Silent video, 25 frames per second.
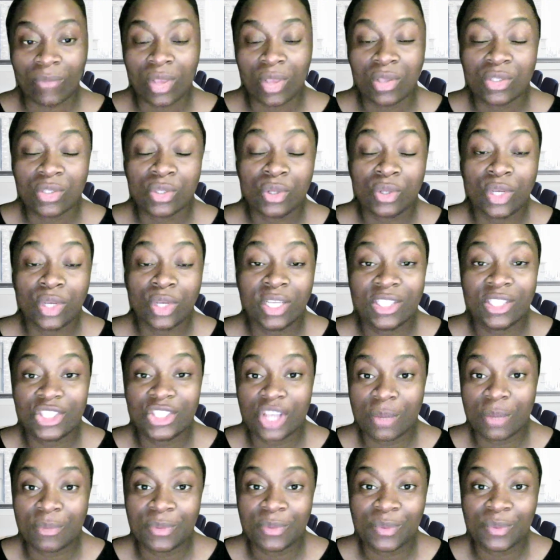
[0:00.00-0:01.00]
So in
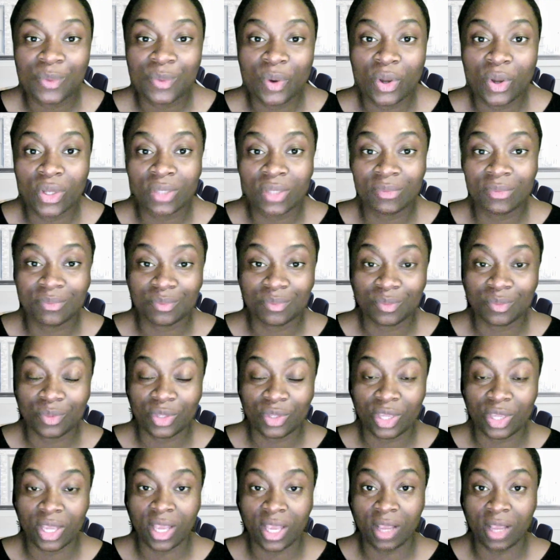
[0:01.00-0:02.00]
chapter 1,
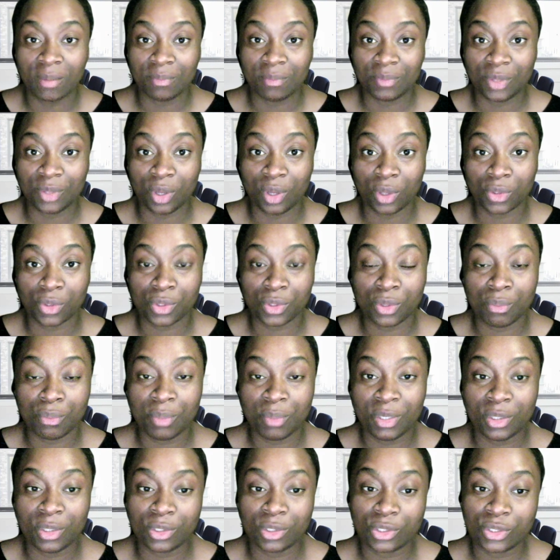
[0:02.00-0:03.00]
the author
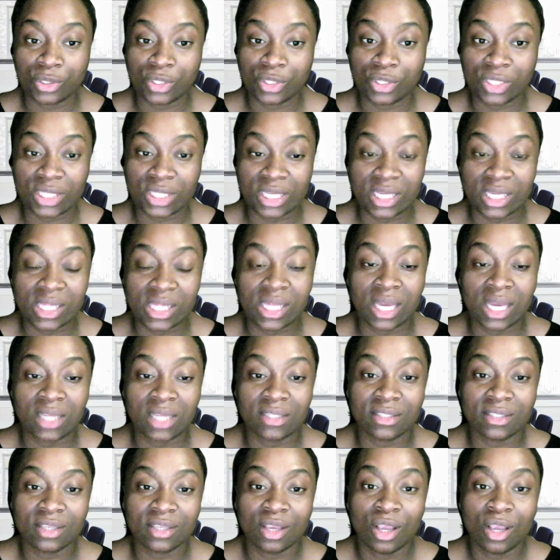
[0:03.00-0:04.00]
made us to see
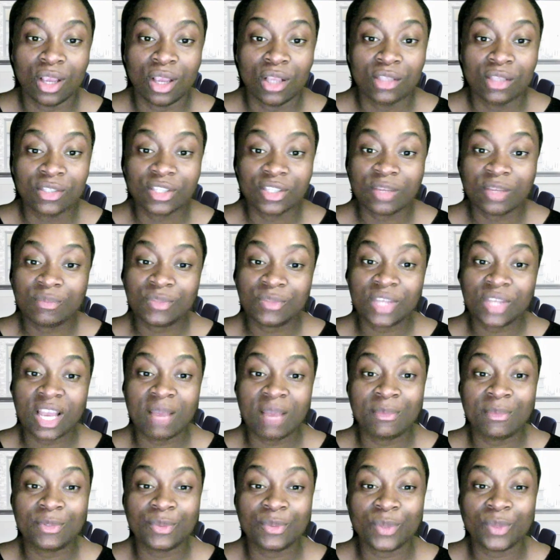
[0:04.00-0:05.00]
that
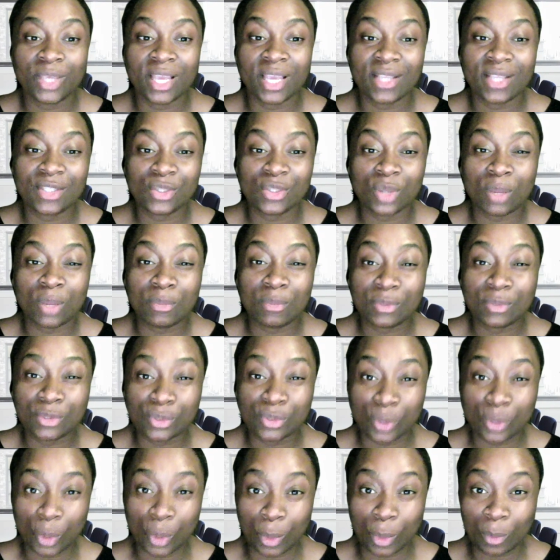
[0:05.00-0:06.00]
sometimes we get so
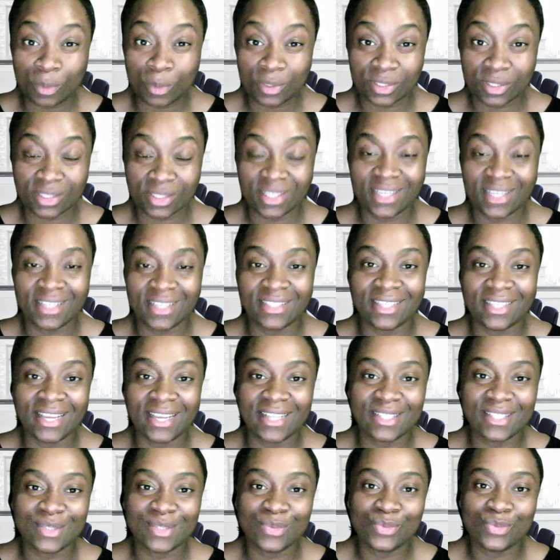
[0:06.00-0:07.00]
absorbed in
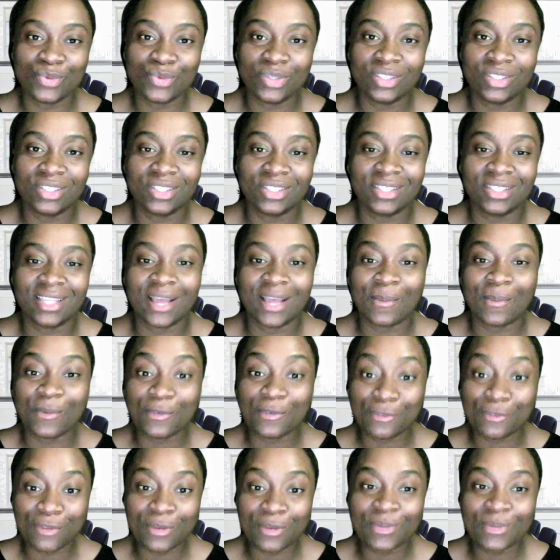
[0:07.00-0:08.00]
getting rich that we
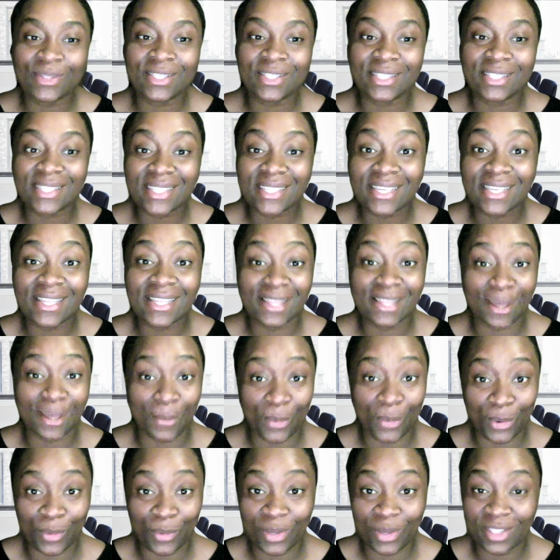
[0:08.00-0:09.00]
fail to see that
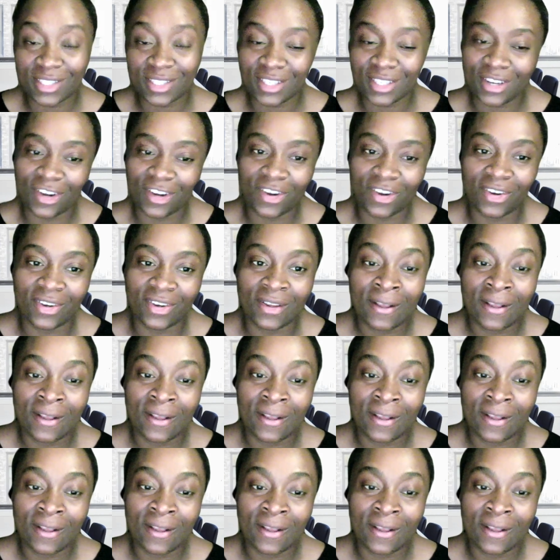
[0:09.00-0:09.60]
we already are.